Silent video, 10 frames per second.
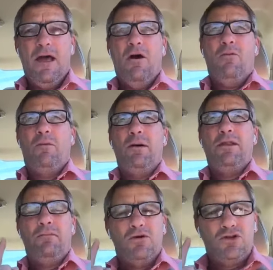will be
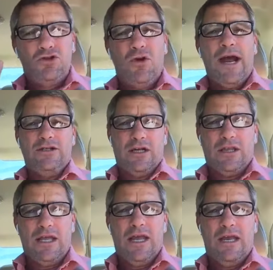the most tragic
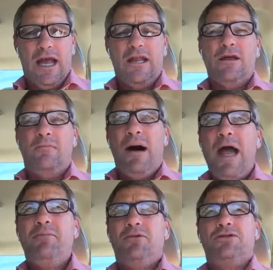thing. And the
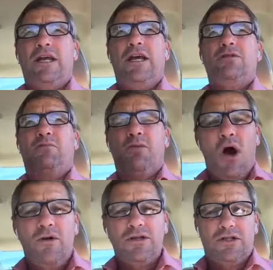Bible says,
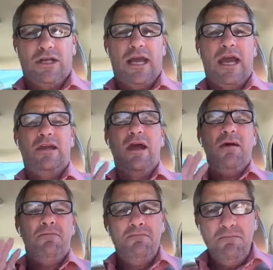broad is the gate,
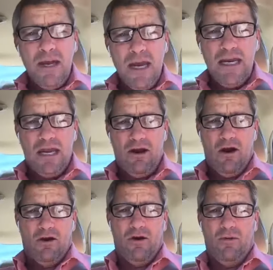many
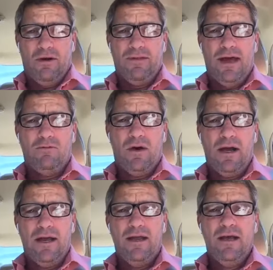are going that
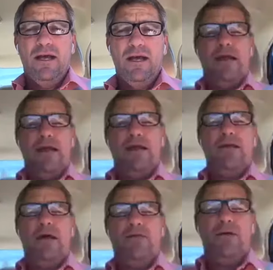way in the